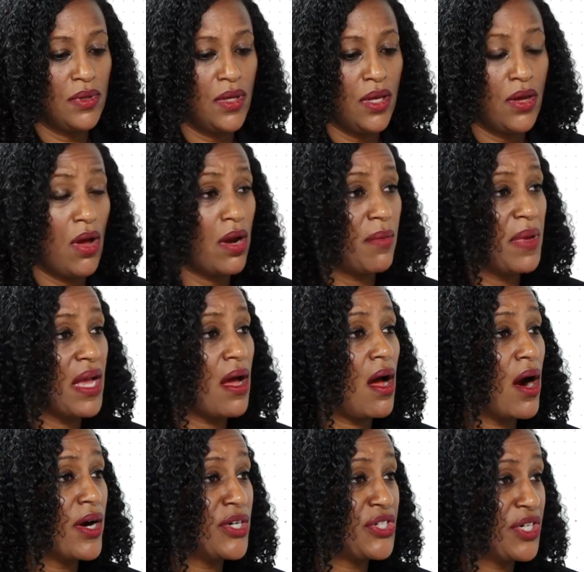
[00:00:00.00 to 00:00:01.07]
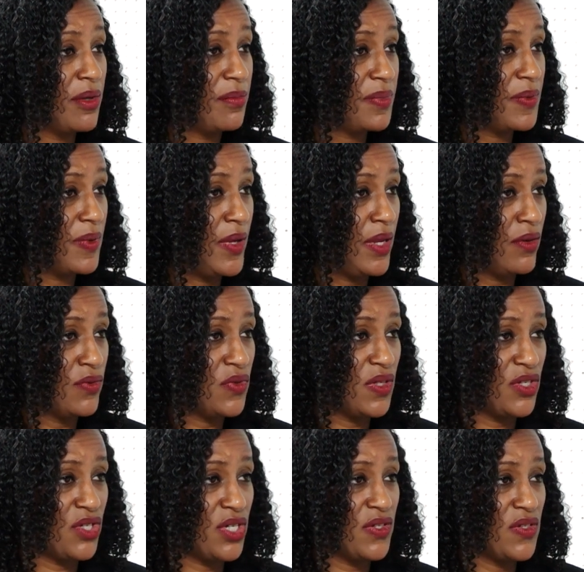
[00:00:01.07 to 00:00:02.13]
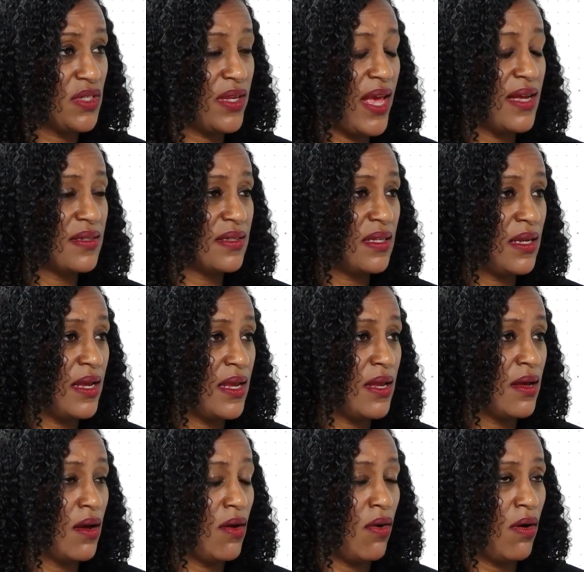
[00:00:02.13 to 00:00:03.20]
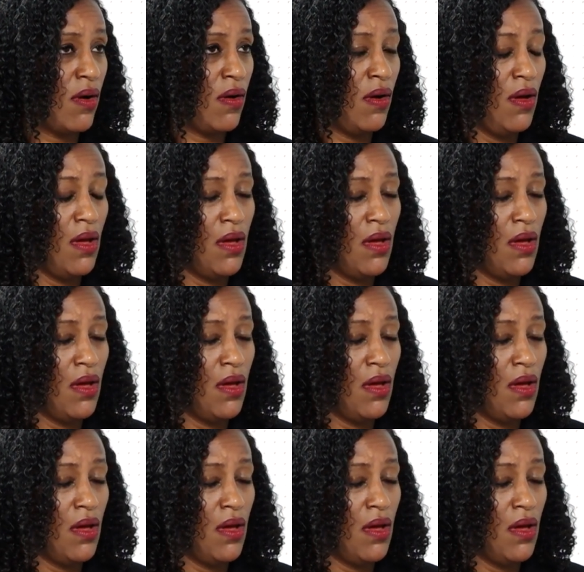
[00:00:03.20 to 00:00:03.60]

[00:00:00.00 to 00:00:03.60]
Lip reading: economic hardship, such as canceling or